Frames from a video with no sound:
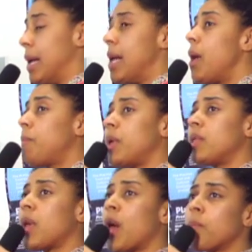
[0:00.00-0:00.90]
But
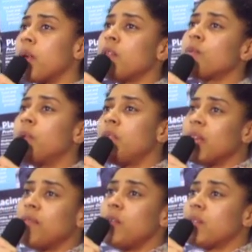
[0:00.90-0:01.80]
I just wanted to
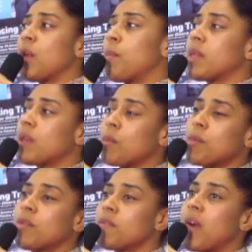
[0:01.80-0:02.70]
give you some
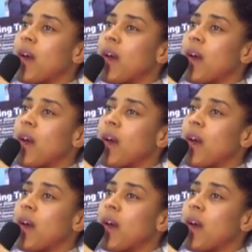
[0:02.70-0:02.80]
examples of how